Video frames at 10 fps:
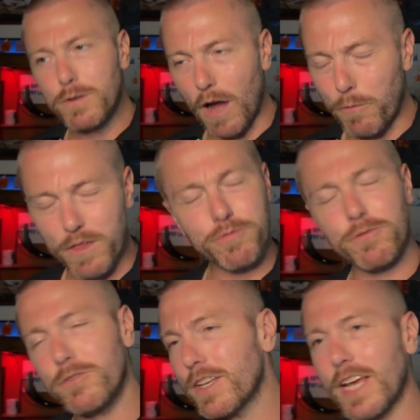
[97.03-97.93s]
I went
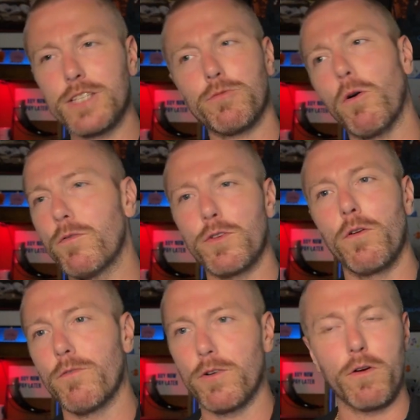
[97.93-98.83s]
through the data over and
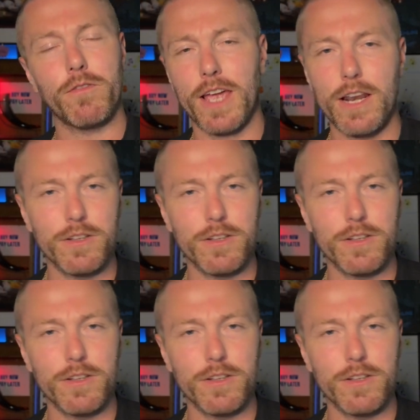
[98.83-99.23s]
over and over again.